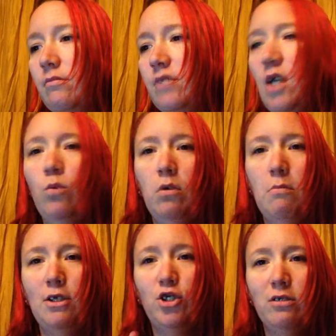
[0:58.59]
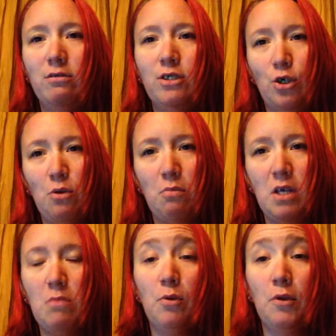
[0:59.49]
I will mention certain
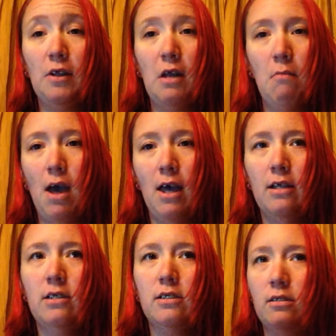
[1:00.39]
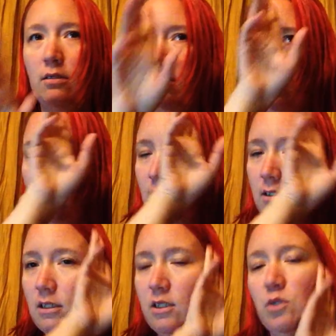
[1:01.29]
people that I met,
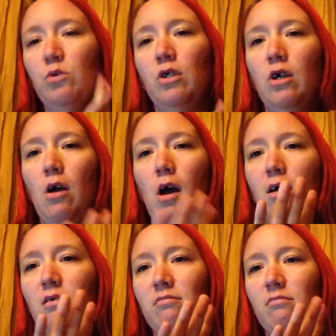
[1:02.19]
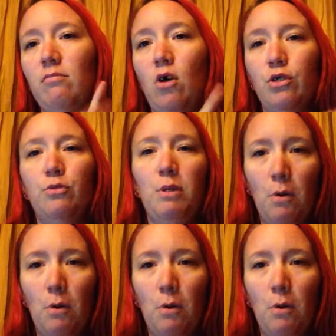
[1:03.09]
because this will also be